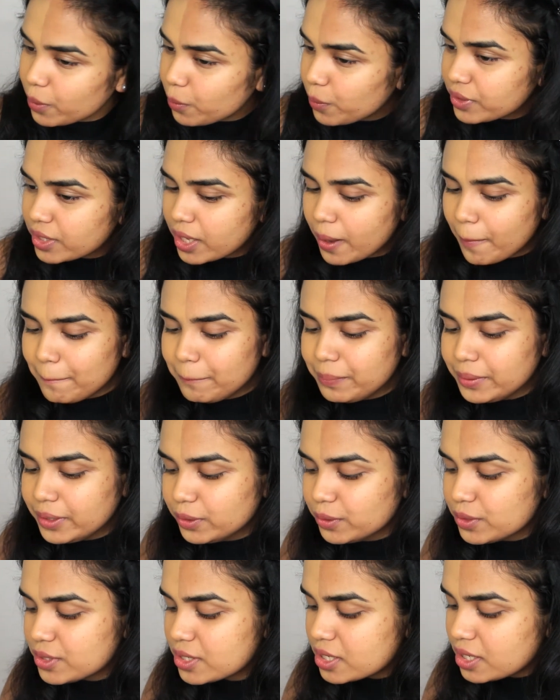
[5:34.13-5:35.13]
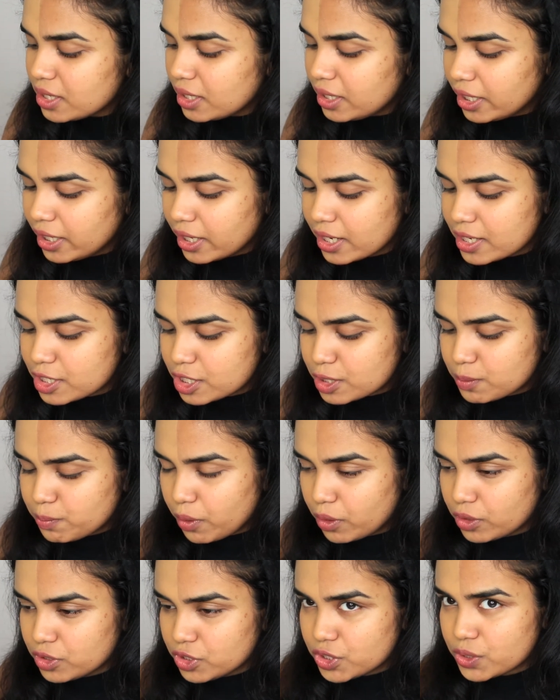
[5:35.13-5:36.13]
with a beauty
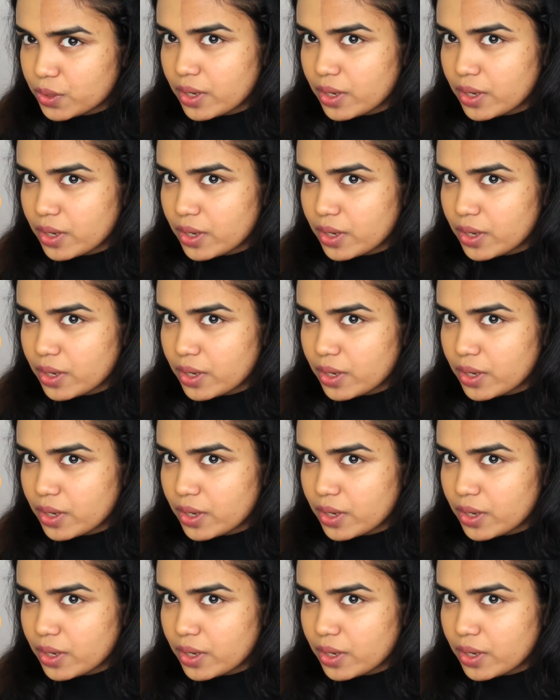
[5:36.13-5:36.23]
sponge.